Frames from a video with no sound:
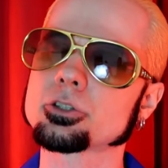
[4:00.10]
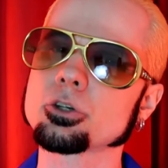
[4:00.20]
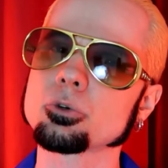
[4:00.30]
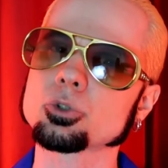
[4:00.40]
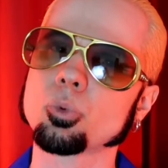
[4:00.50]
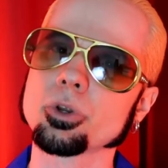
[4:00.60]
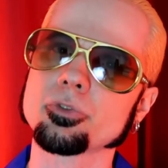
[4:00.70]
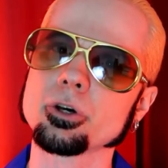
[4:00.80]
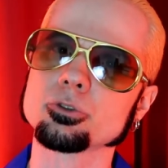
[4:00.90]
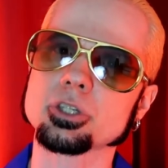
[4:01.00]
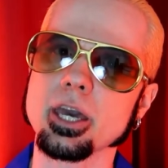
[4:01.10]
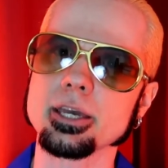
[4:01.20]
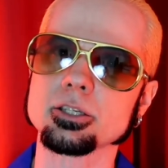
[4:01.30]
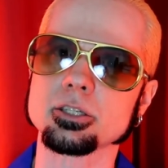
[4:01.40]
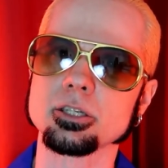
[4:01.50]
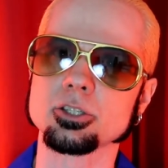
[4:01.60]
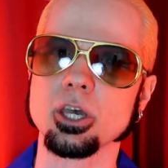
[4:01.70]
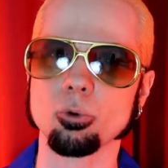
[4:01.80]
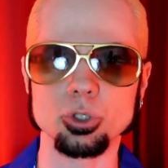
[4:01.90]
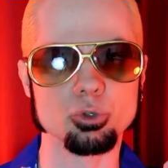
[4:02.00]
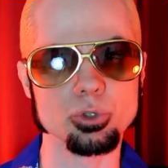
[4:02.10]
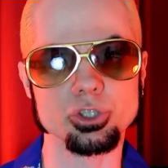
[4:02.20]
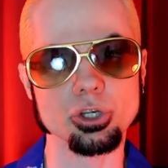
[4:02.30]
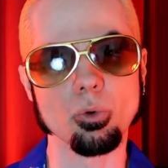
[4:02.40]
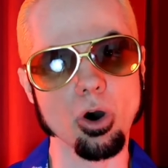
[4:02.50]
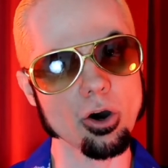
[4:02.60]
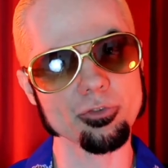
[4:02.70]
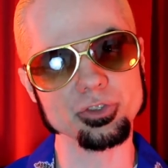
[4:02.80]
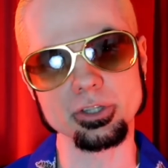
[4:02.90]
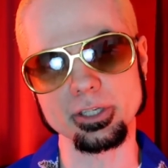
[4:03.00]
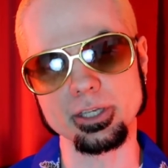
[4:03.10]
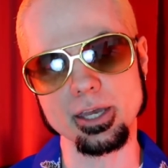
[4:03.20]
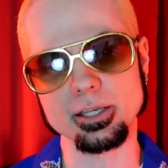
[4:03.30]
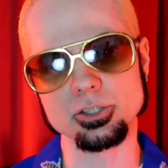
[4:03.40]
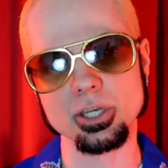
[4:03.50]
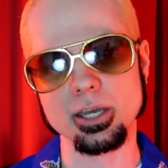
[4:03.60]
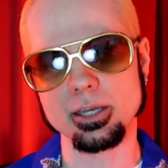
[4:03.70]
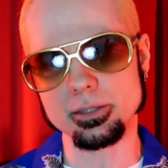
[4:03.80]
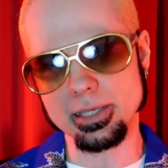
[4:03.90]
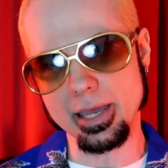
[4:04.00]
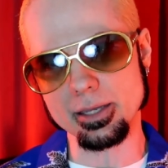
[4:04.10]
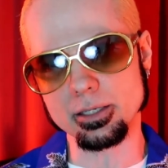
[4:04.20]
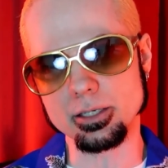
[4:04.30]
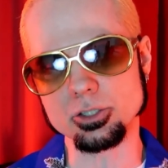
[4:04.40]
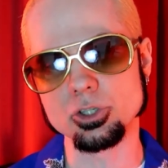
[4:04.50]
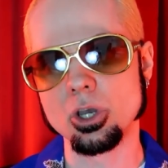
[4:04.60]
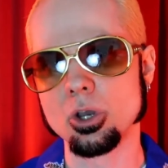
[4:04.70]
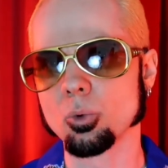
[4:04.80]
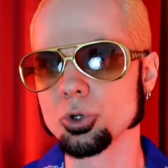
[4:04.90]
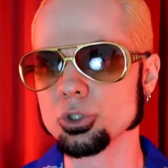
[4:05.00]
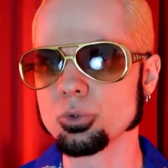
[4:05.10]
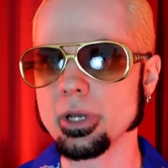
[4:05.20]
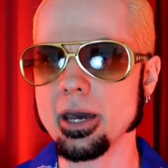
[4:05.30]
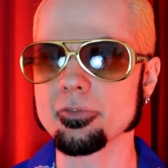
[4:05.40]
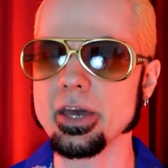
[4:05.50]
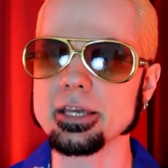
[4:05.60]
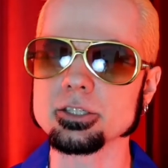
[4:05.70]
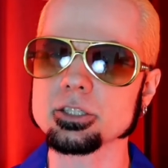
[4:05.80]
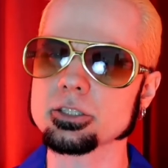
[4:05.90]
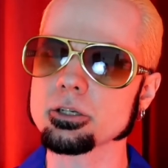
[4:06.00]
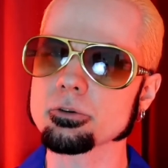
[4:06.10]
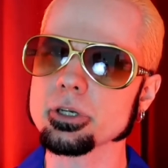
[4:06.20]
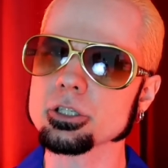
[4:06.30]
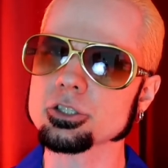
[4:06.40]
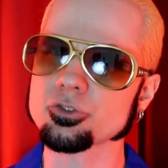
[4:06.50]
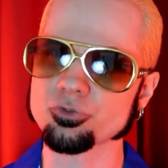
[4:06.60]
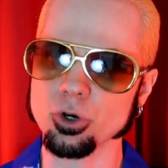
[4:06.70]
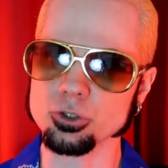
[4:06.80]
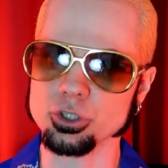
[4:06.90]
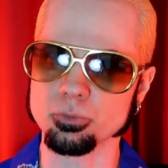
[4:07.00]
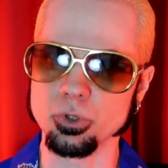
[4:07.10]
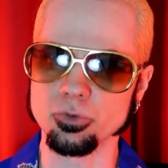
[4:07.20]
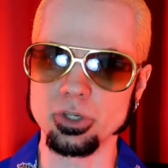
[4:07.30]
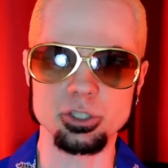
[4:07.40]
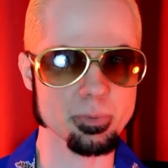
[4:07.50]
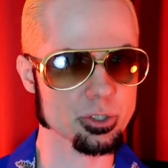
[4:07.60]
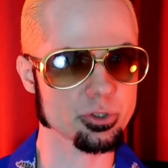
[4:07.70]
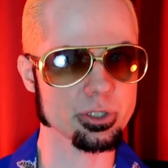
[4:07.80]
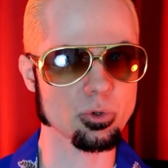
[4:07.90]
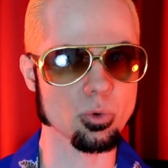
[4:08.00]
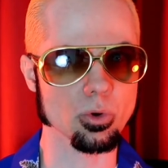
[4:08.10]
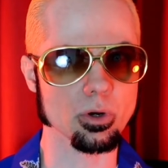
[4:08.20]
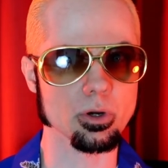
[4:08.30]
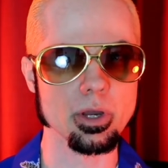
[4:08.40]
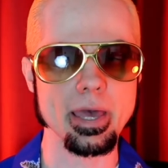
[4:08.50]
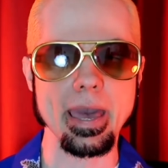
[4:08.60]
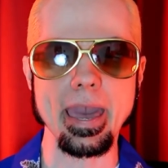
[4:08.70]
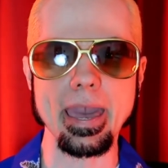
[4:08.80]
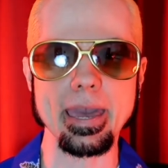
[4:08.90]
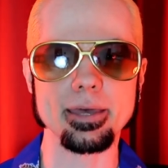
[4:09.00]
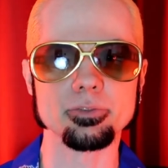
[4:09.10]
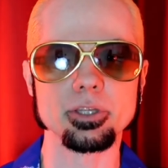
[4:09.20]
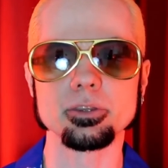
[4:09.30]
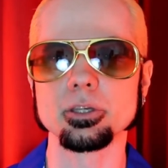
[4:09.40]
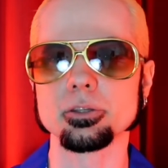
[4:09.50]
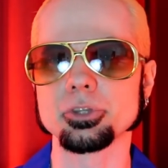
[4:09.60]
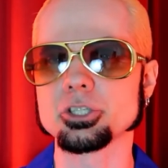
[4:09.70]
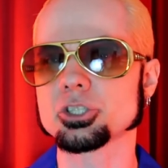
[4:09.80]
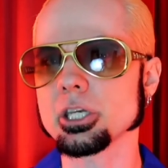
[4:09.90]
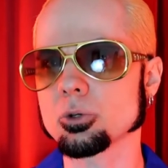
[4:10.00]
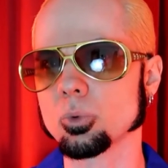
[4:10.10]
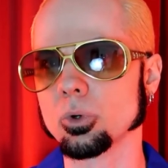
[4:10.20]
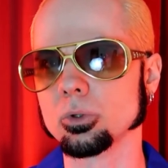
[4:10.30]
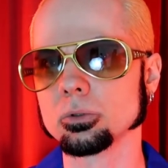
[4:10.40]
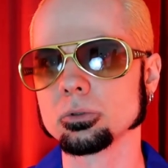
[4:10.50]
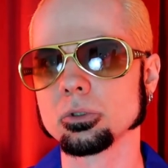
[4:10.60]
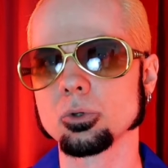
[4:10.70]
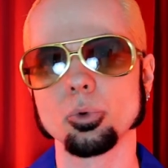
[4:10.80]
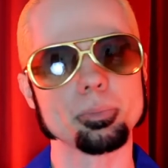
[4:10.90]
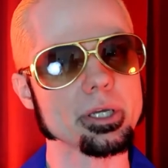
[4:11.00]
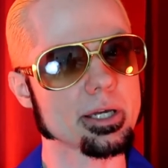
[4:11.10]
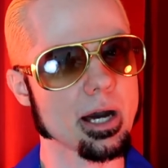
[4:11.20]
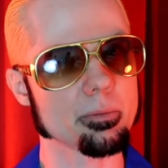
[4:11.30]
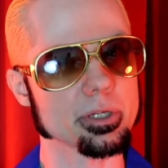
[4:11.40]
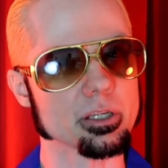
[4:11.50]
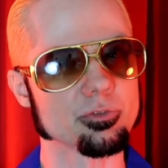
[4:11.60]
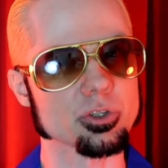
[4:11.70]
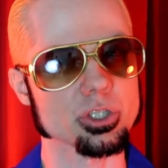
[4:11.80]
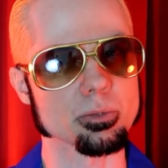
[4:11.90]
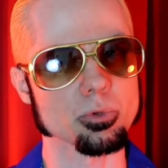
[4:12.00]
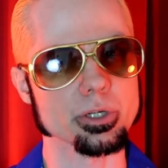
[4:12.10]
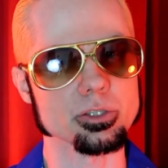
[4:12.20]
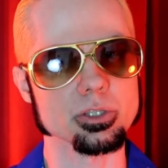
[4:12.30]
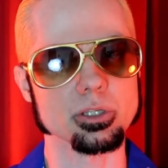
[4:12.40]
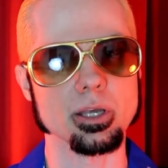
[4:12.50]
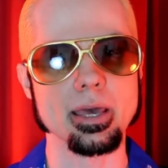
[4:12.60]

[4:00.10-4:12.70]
2 is one of those cases, which was so often the case in the 80s, where you would have a serious first movie, especially in horror, and then the sequel would be a comedy for some reason.